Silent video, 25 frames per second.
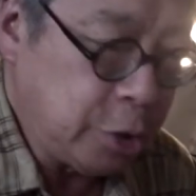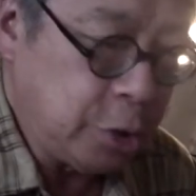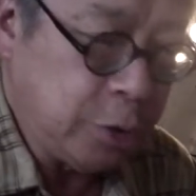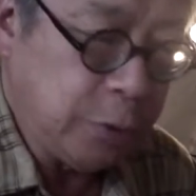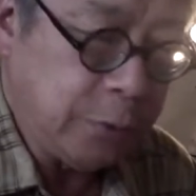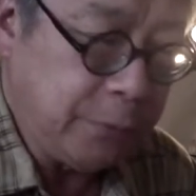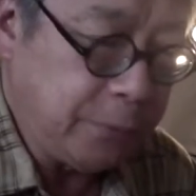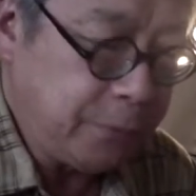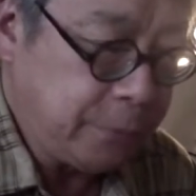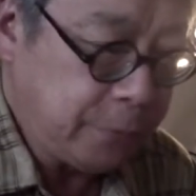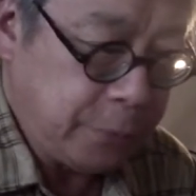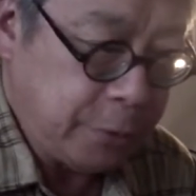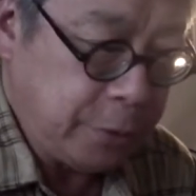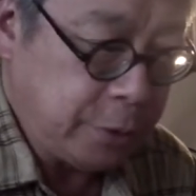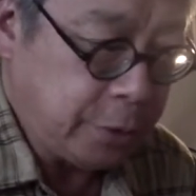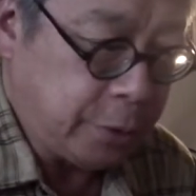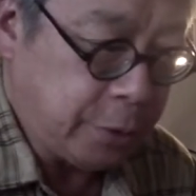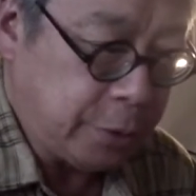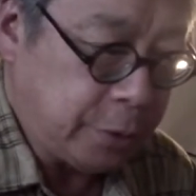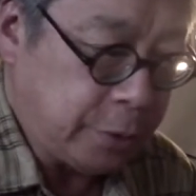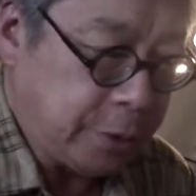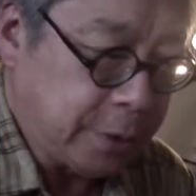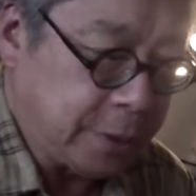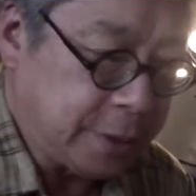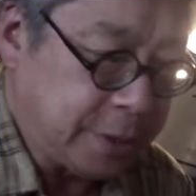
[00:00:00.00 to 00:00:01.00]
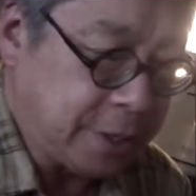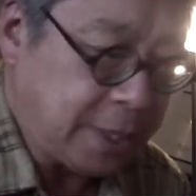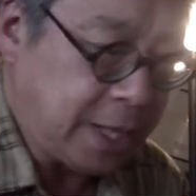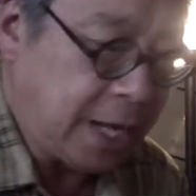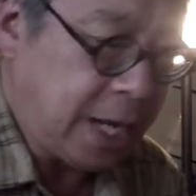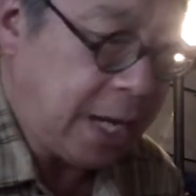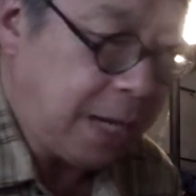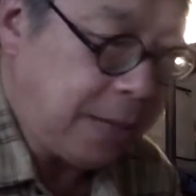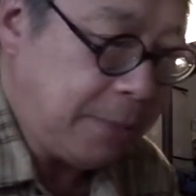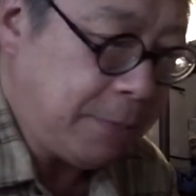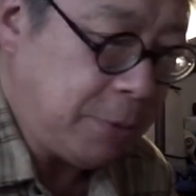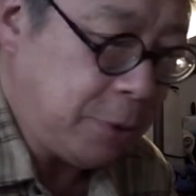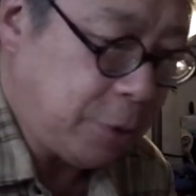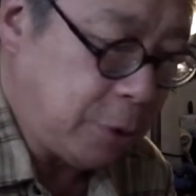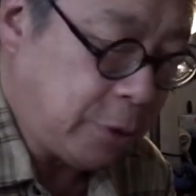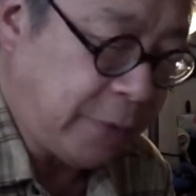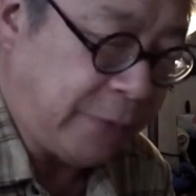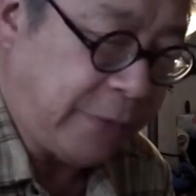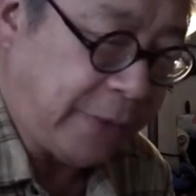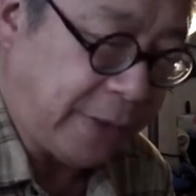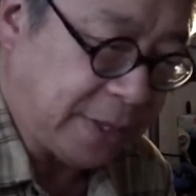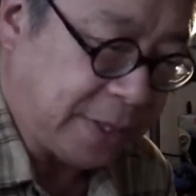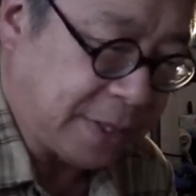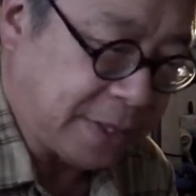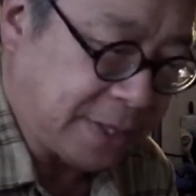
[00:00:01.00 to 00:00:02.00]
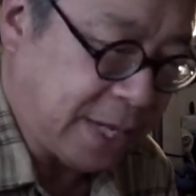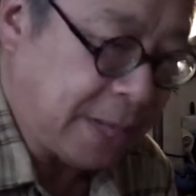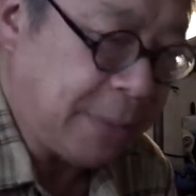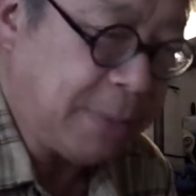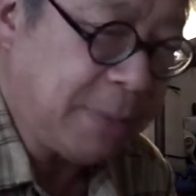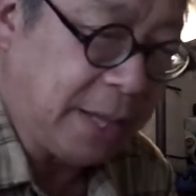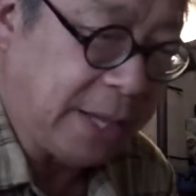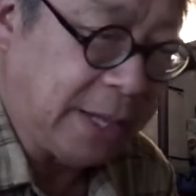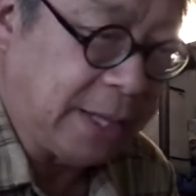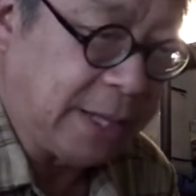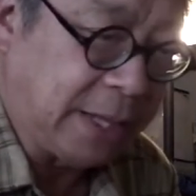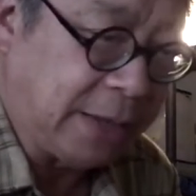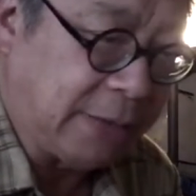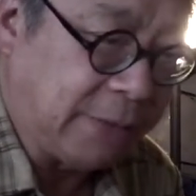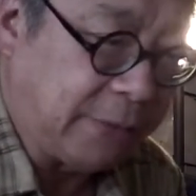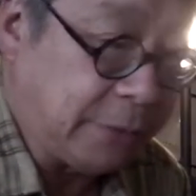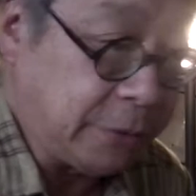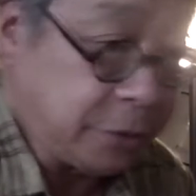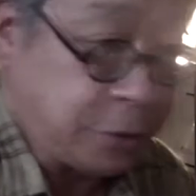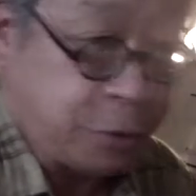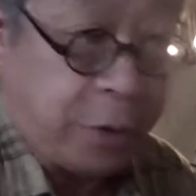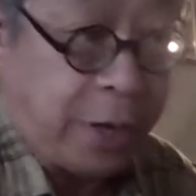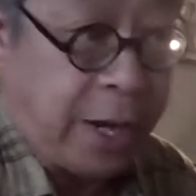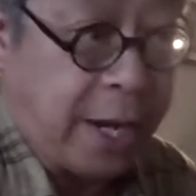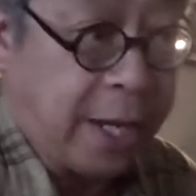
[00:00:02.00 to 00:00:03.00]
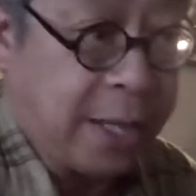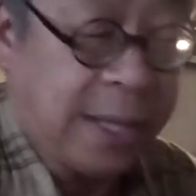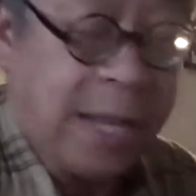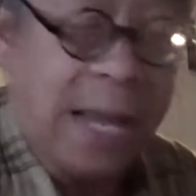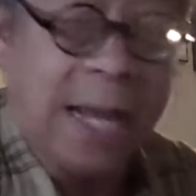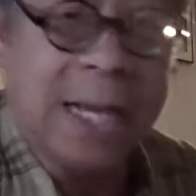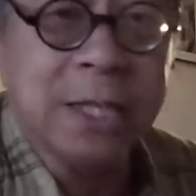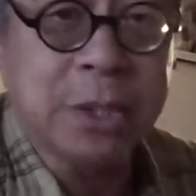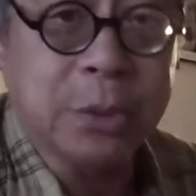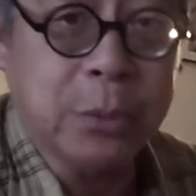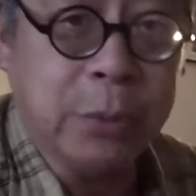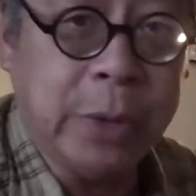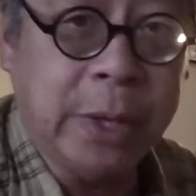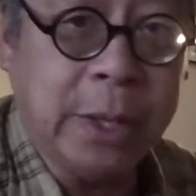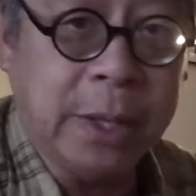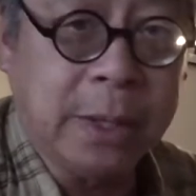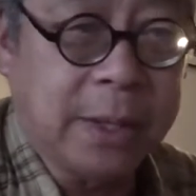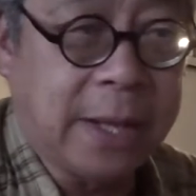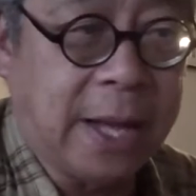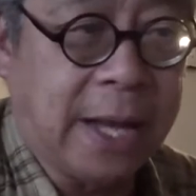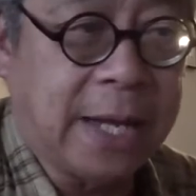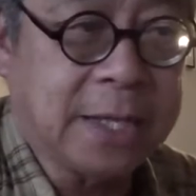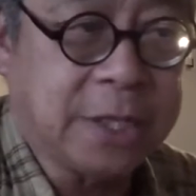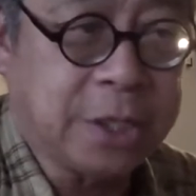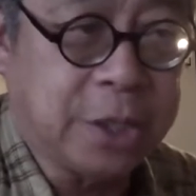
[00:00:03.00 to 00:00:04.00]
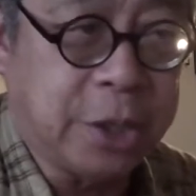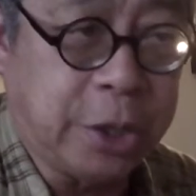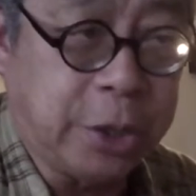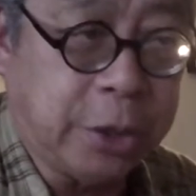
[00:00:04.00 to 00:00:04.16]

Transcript: you you're the same. You've got the same light levels you had last week, last